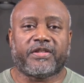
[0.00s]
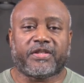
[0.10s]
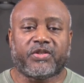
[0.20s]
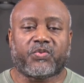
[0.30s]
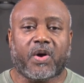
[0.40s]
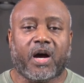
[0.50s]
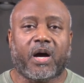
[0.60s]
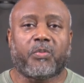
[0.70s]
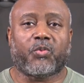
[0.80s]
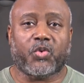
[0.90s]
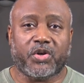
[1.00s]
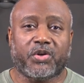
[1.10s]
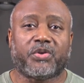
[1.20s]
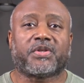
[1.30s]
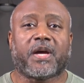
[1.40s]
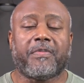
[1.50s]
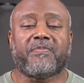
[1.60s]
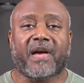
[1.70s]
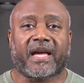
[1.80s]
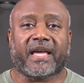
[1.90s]
this is Rom Wills
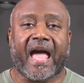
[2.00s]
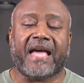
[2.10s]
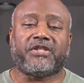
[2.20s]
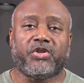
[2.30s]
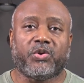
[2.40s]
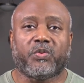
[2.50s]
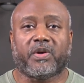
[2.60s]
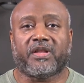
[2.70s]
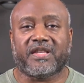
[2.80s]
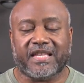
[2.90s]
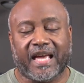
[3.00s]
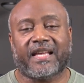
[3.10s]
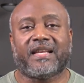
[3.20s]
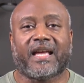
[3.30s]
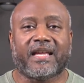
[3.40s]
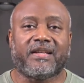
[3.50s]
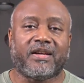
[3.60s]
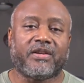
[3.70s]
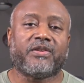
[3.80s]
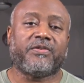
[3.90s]
coming back at you with yet
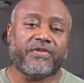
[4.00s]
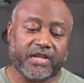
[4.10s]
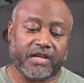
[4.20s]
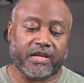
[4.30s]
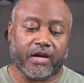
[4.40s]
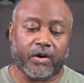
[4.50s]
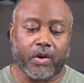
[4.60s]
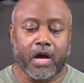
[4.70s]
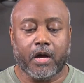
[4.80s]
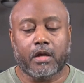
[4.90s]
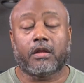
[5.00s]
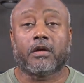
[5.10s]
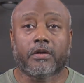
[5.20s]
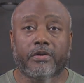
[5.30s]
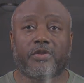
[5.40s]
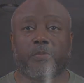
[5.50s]
another video. Learn